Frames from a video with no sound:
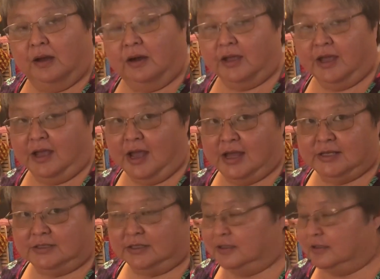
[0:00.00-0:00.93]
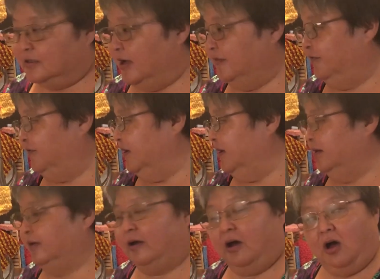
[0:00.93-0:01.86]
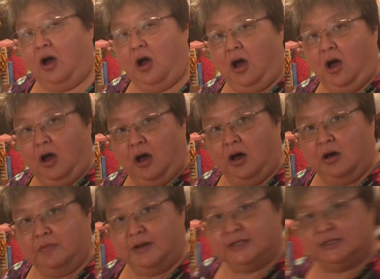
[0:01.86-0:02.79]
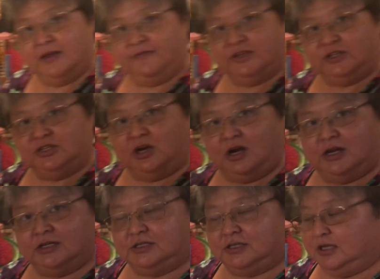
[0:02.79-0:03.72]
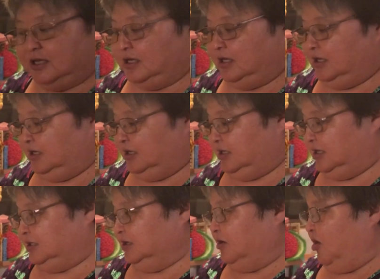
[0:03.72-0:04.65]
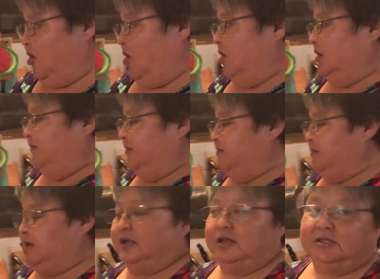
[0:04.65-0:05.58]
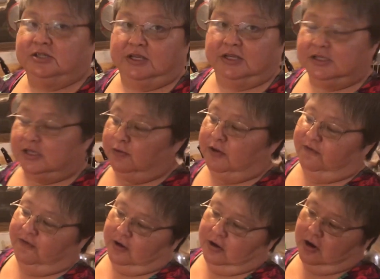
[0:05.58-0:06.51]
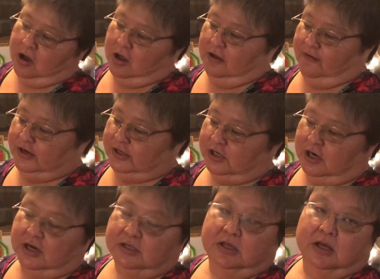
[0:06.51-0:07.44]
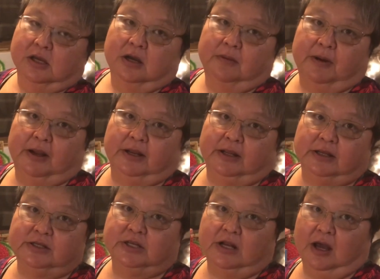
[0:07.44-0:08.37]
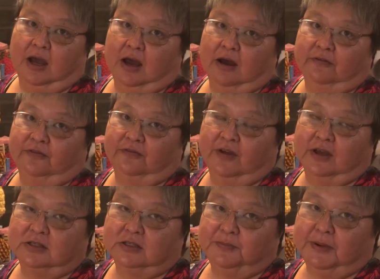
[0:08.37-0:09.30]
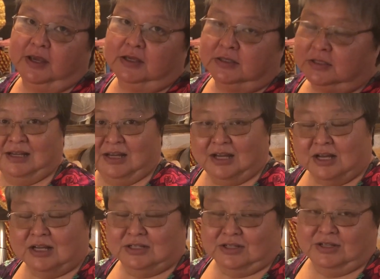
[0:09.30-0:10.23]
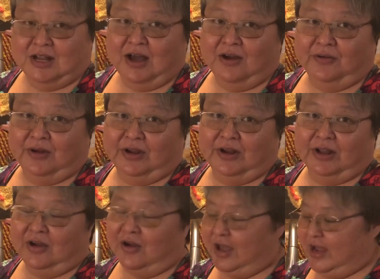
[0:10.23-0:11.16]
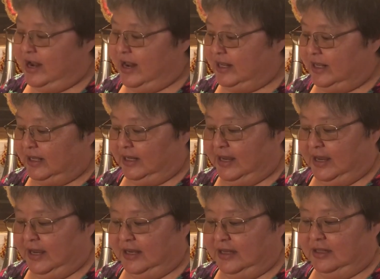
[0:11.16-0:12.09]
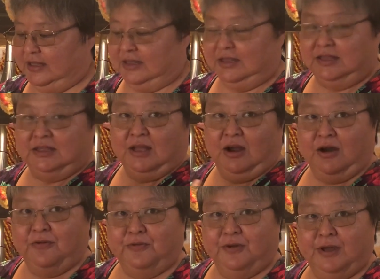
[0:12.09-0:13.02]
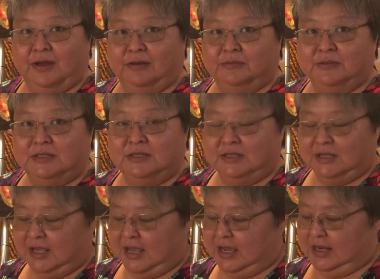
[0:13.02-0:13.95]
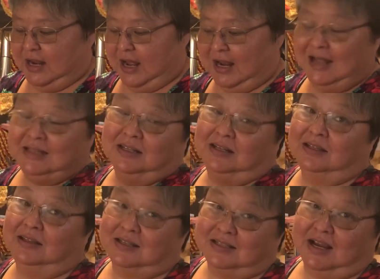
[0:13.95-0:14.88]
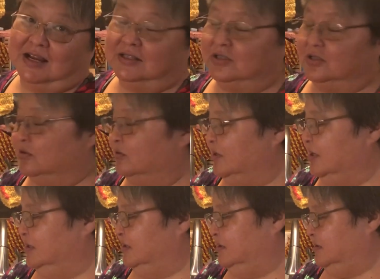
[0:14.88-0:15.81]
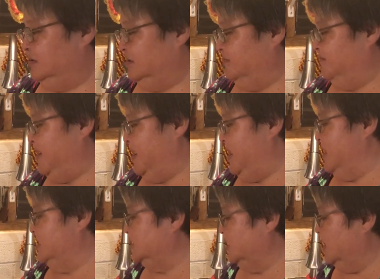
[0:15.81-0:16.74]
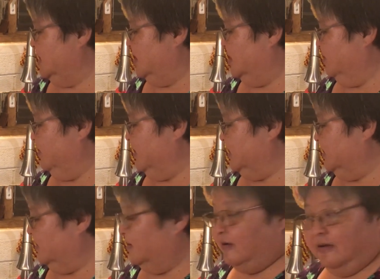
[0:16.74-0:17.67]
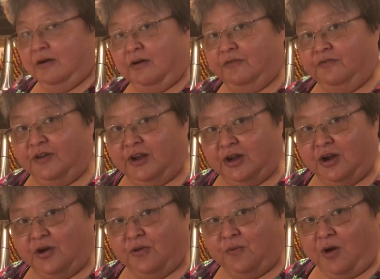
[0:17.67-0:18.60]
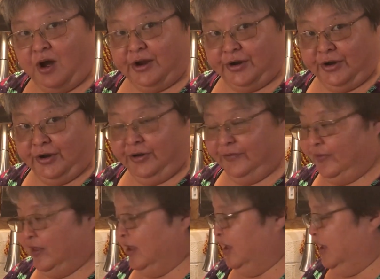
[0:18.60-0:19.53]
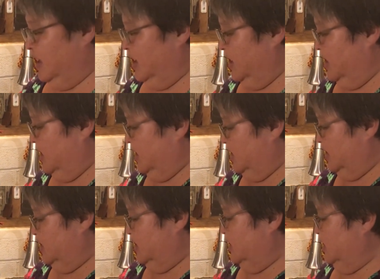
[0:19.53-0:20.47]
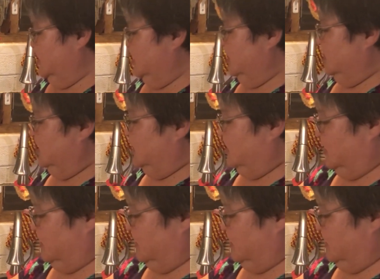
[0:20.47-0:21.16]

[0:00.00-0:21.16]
Okay guys, so I've filled all my 7 jars. It took all of the meat. As you can see, we filled all of our jars, about 1.5 inches of headspace. So now we're going to go ahead and clean our rims. And I like to clean the sides too, because of my hands, with vinegar water. And just